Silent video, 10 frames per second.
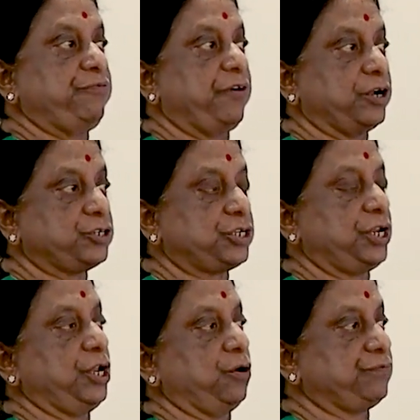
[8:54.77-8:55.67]

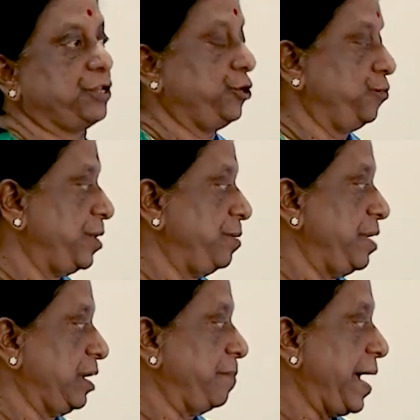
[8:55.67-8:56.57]
functioning of the human
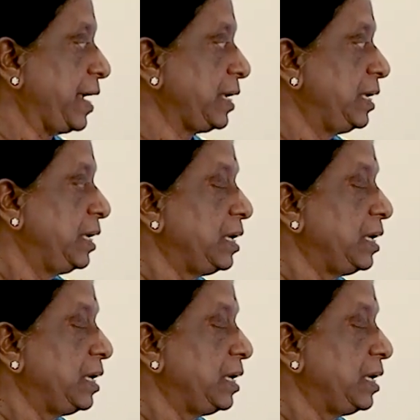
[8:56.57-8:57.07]
milk bank,